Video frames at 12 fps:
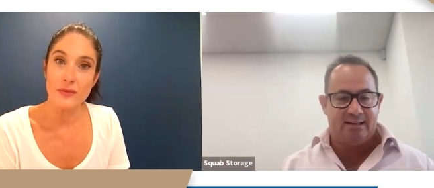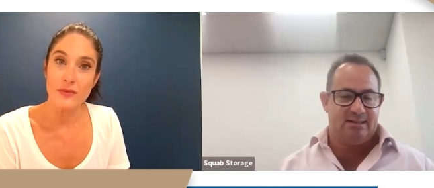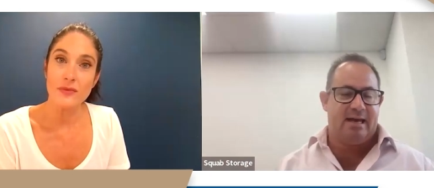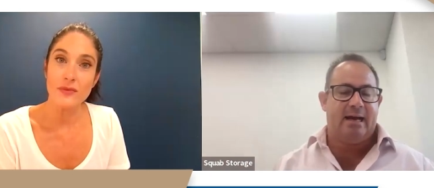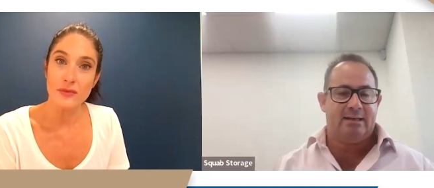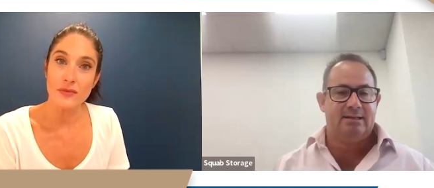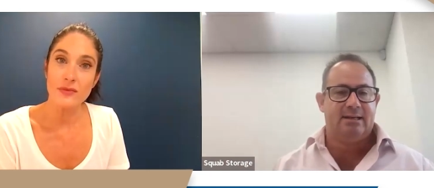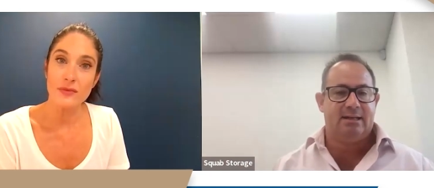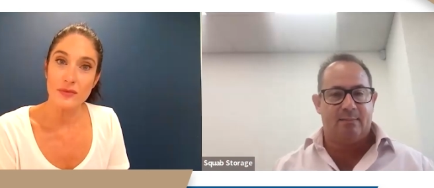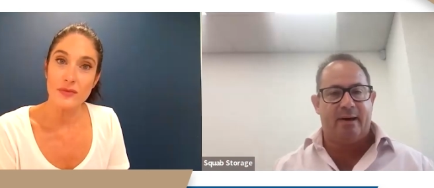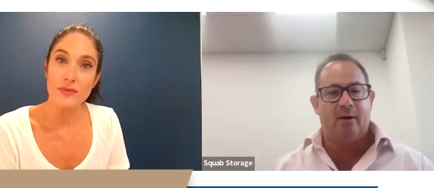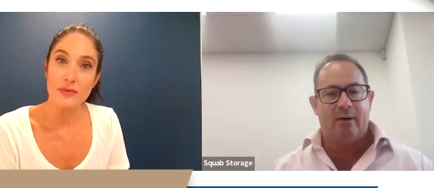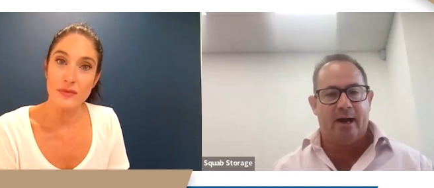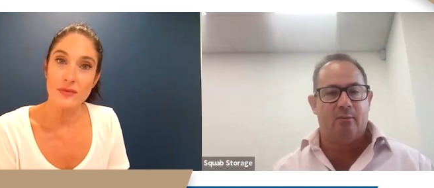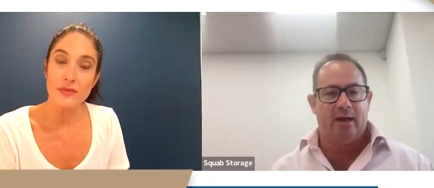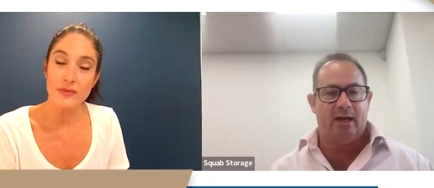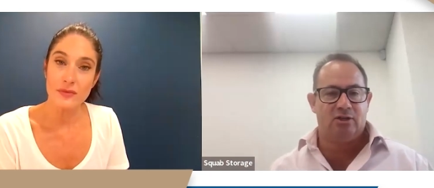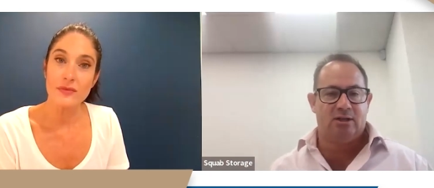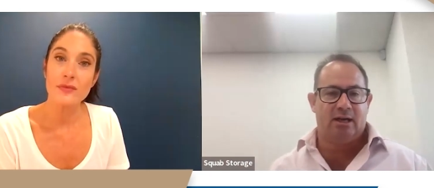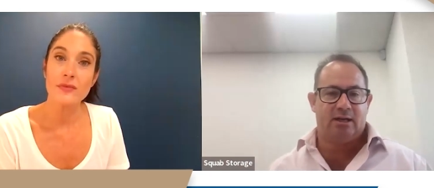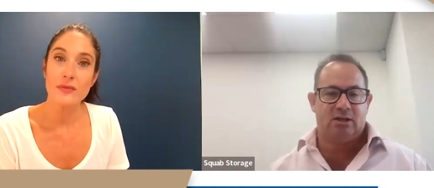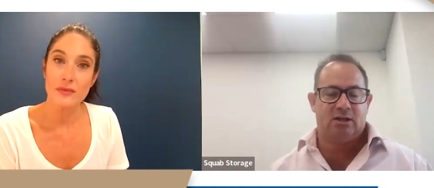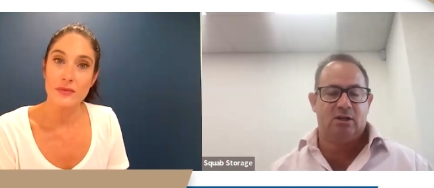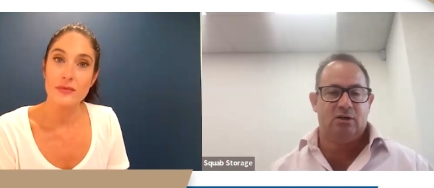Speaker 1: to tactics about how we actually
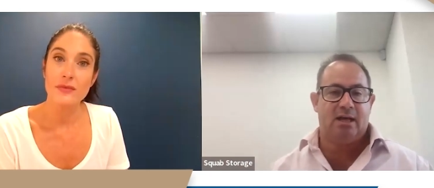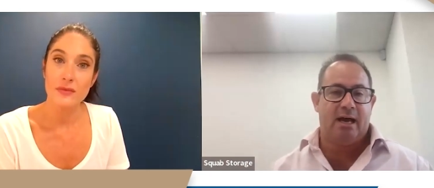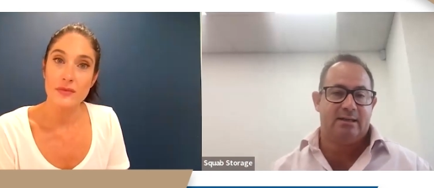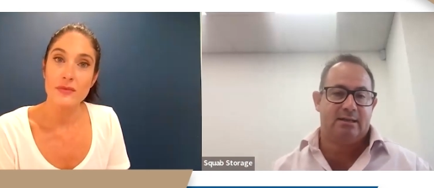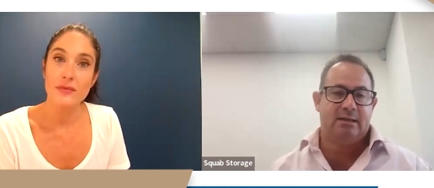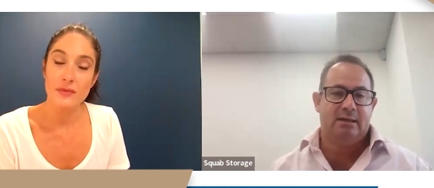execute that.